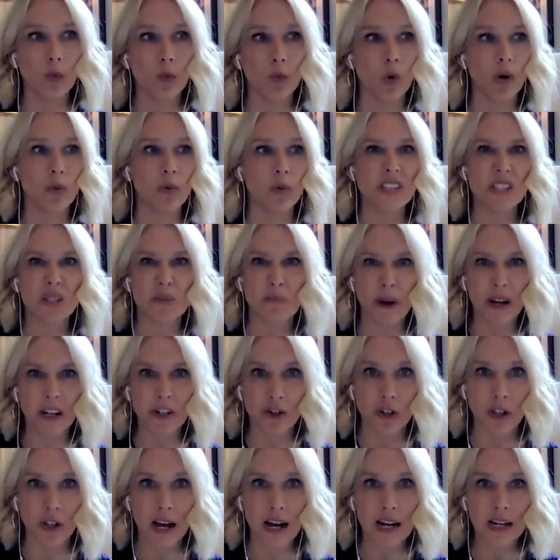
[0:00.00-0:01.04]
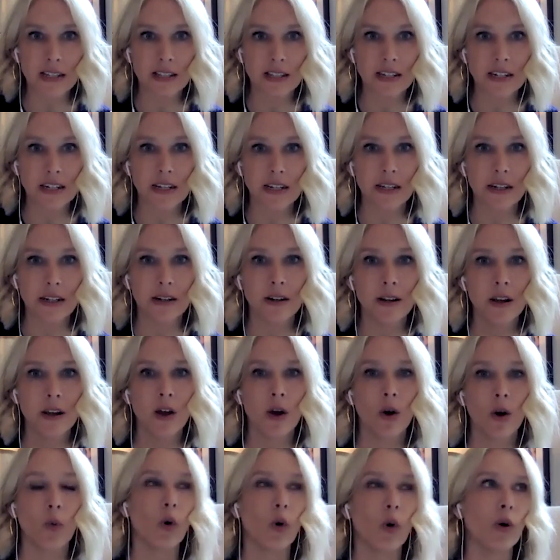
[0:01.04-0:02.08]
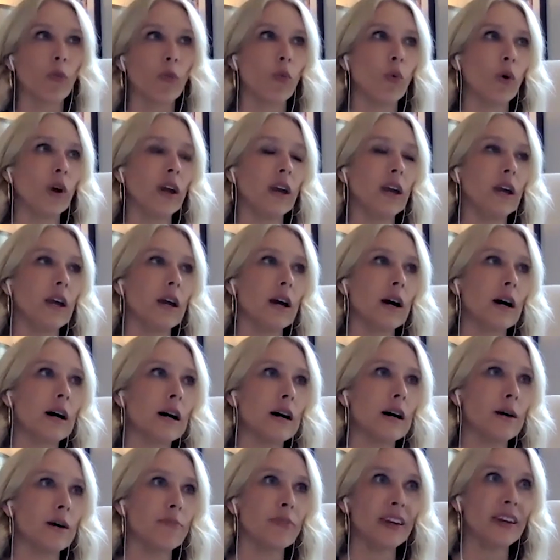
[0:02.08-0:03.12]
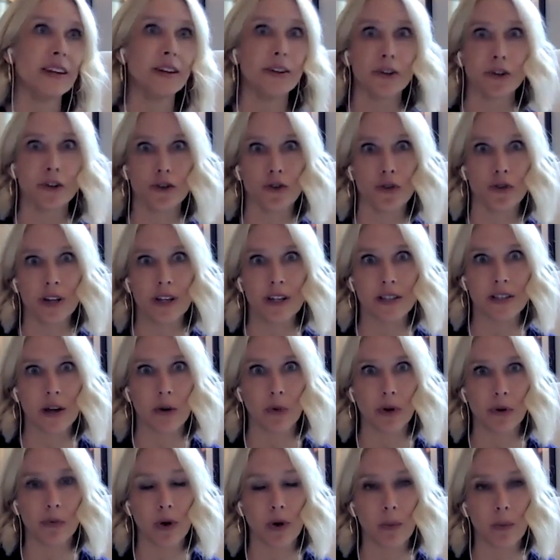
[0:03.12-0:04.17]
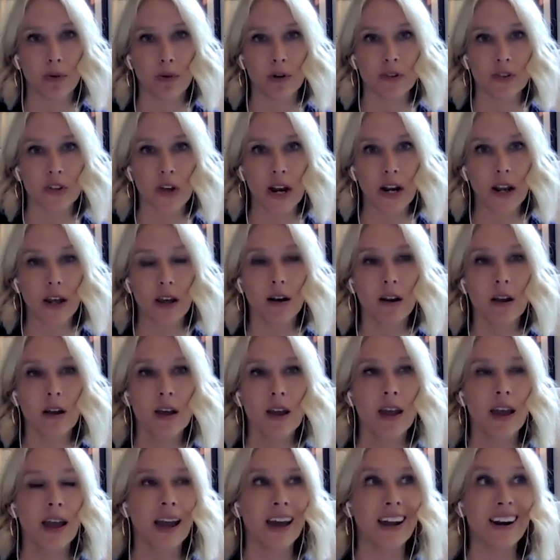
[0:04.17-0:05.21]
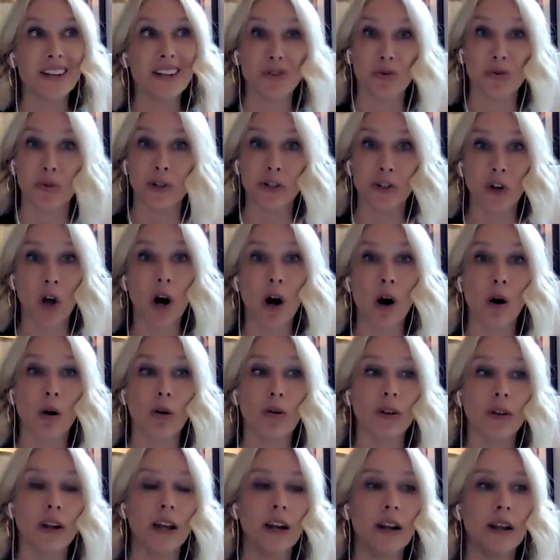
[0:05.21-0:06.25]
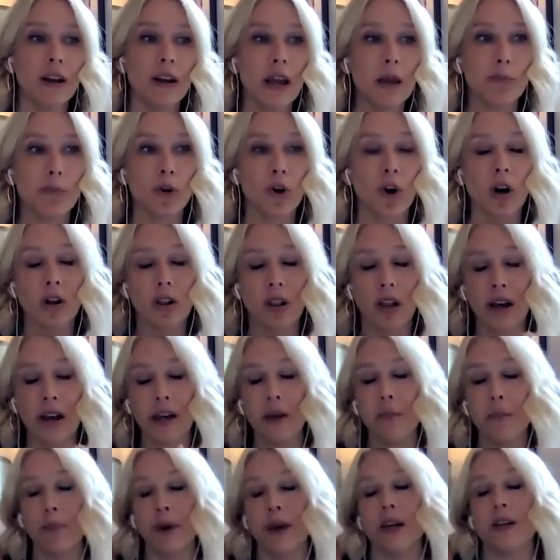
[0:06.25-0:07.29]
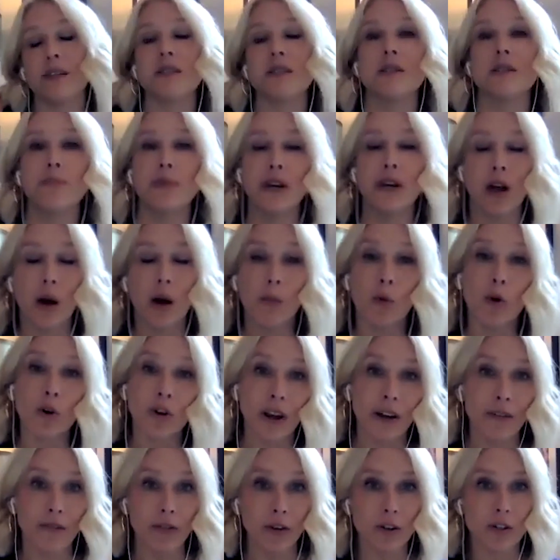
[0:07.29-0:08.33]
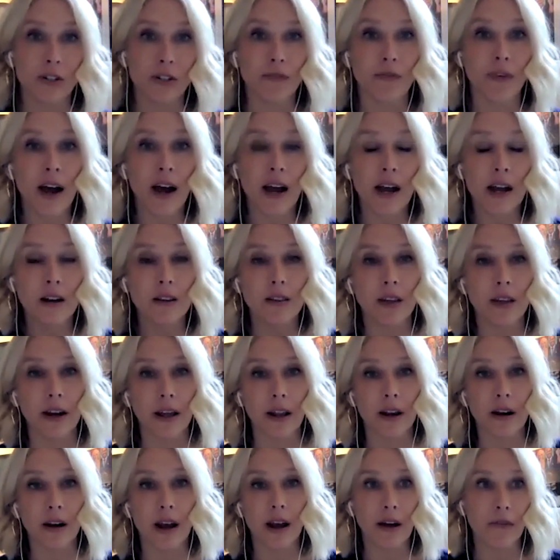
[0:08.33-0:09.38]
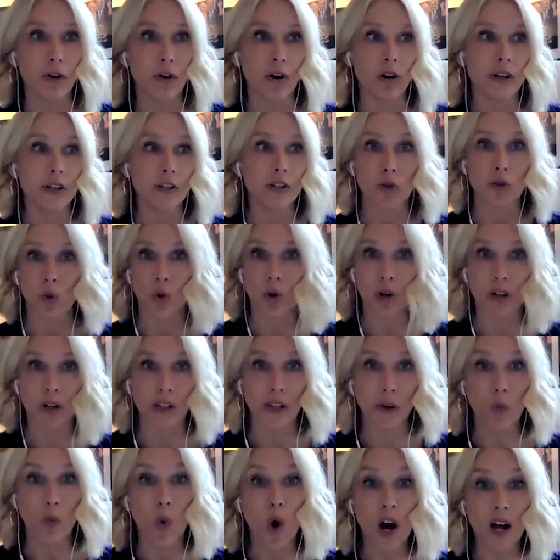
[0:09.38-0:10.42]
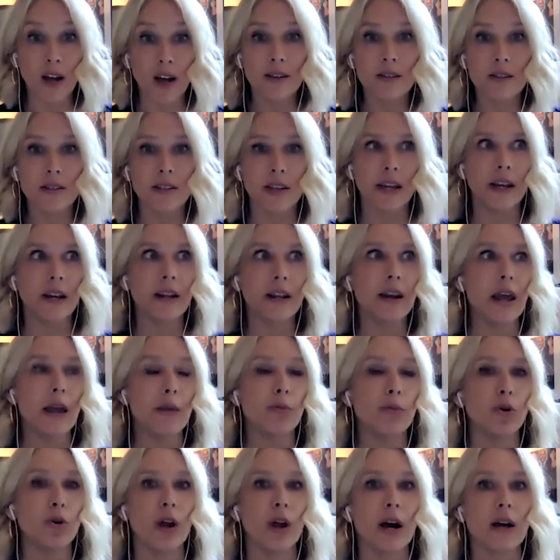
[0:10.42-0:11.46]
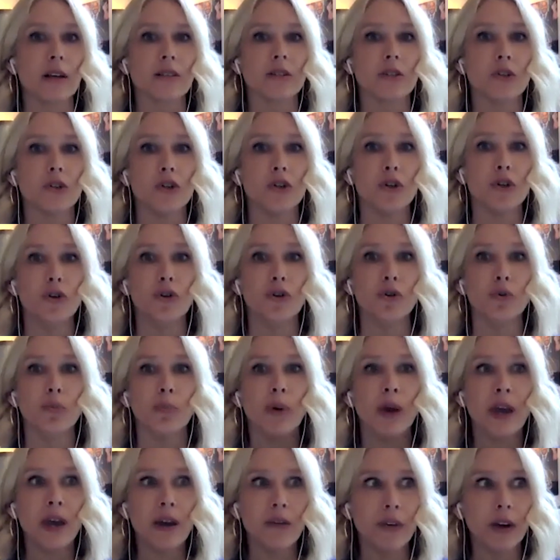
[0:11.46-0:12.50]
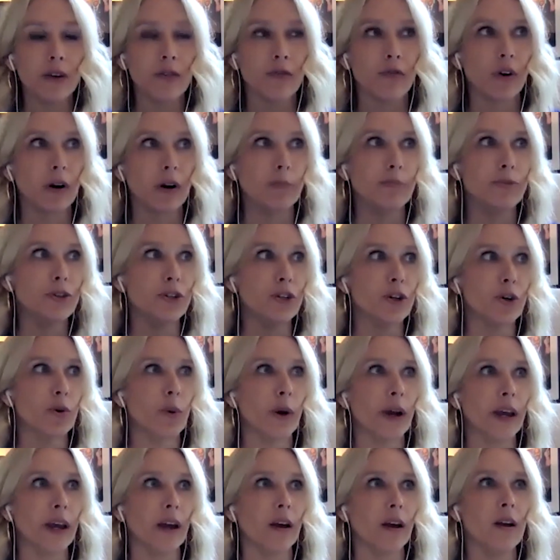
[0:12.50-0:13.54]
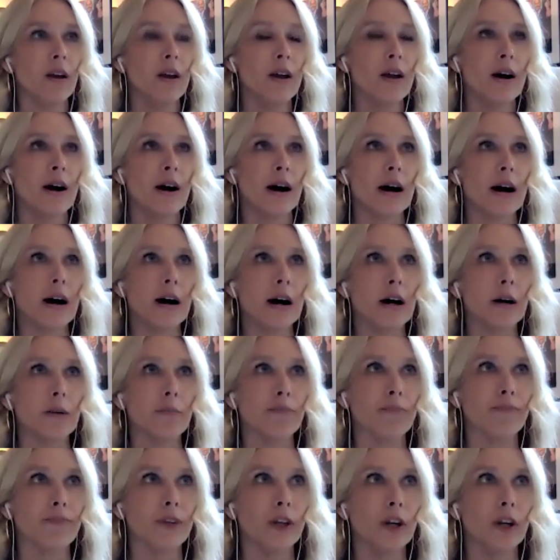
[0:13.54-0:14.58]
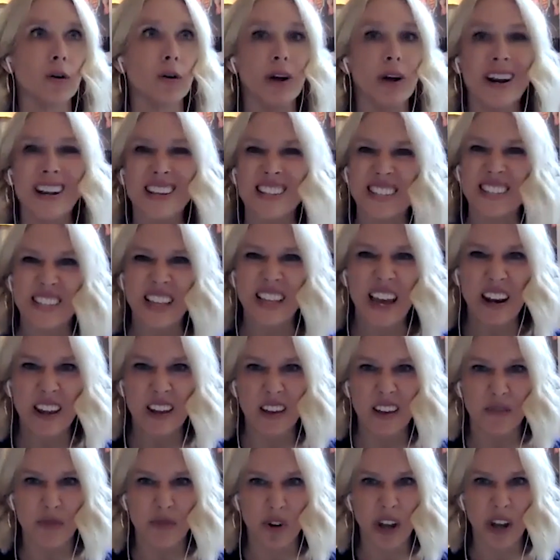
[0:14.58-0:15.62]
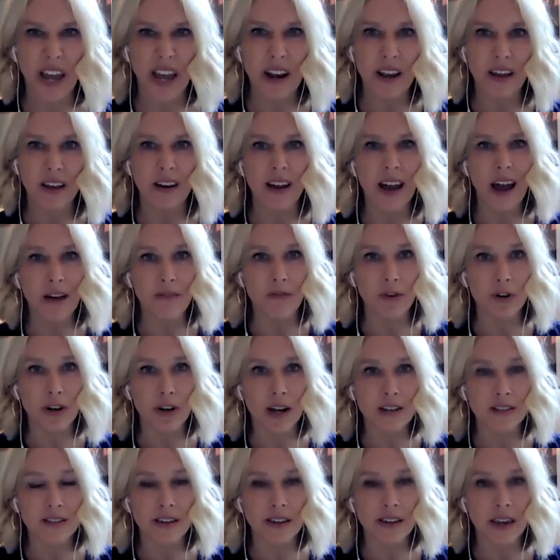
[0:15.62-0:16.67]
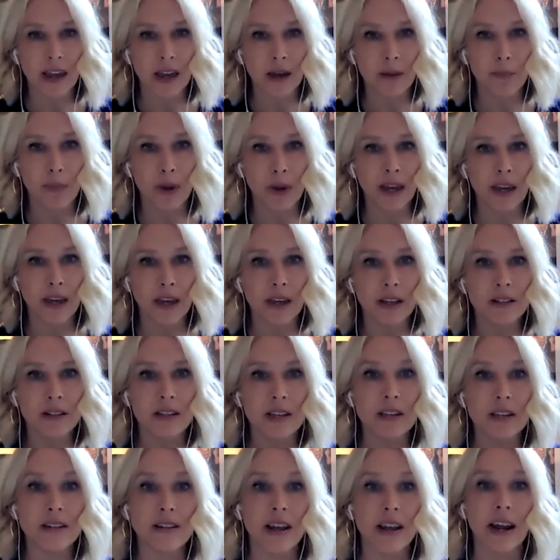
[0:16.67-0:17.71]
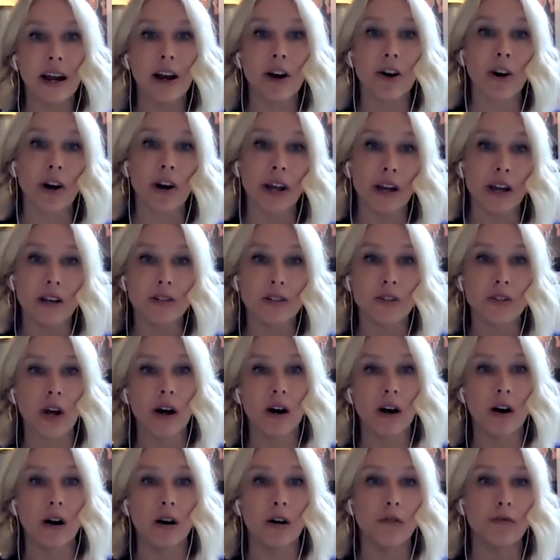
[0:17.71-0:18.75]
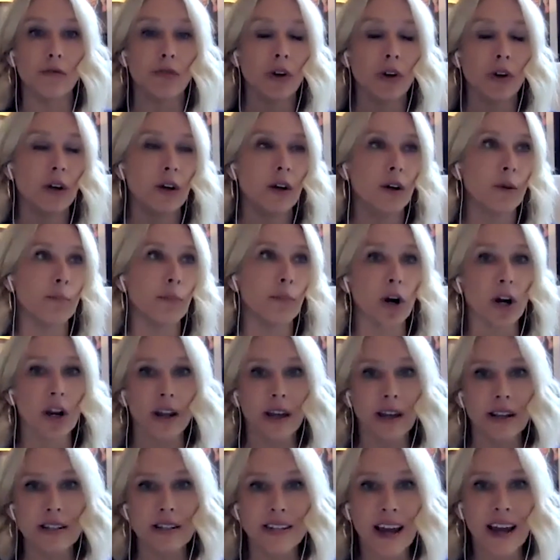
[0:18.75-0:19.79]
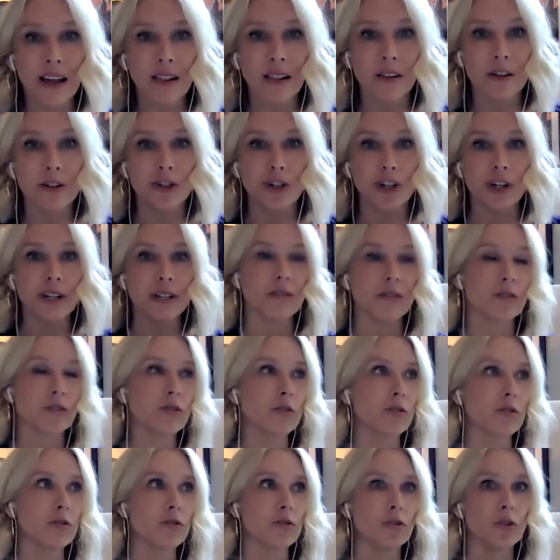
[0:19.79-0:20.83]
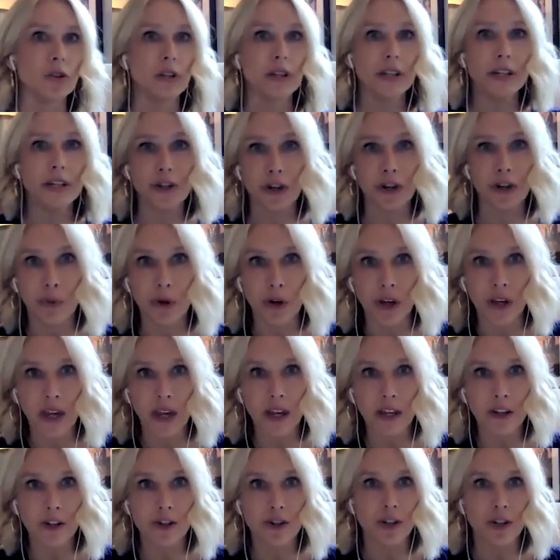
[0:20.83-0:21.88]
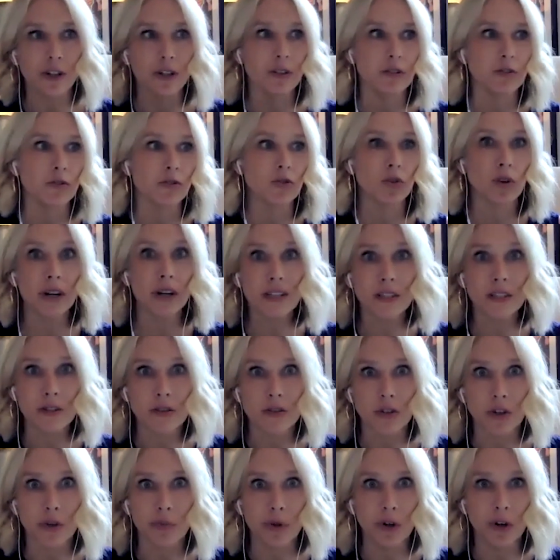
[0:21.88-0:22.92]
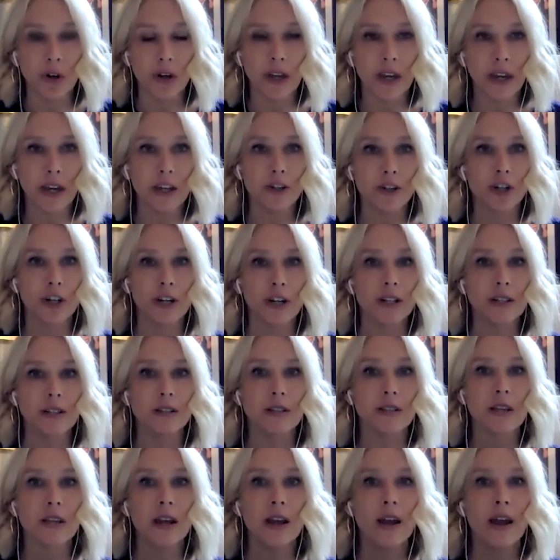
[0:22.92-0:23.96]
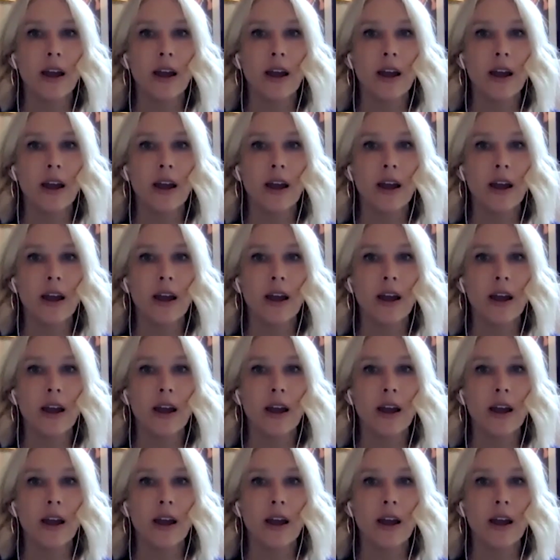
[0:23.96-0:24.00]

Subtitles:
what we specialized in, the industries that we represented. And as a result, it enabled our client base to be a lot more diversified than it ever historically was. It enabled us to pivot from doing kind of set it and forget it advertising campaigns into areas of marketing intelligence, strategic communications, crisis communications.